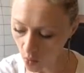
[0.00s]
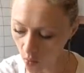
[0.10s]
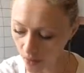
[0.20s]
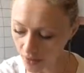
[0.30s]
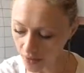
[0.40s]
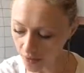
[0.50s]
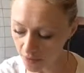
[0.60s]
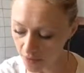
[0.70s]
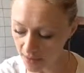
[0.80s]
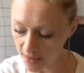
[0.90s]
well
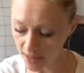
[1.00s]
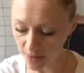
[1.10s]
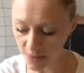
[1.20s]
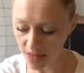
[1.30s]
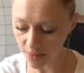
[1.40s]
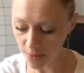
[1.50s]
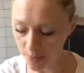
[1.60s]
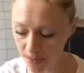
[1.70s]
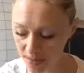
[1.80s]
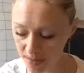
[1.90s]
enough that they can be
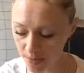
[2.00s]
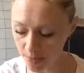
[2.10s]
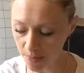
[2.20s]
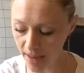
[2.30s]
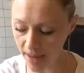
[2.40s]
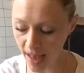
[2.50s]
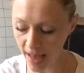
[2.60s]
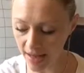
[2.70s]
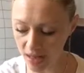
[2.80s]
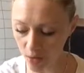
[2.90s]
implemented by
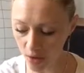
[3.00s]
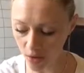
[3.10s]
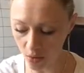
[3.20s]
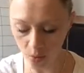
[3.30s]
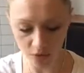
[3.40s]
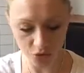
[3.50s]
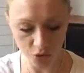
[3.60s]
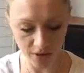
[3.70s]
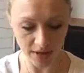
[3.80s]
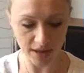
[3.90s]
anyone with
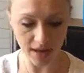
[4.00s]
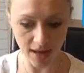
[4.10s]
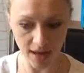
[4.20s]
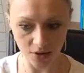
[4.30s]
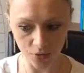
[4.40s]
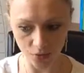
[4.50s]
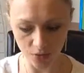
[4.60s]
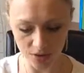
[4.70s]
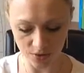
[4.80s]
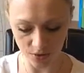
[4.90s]
training and
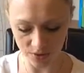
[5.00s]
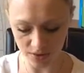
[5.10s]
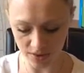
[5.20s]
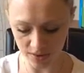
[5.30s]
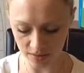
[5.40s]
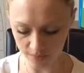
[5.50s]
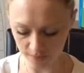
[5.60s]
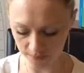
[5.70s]
resources.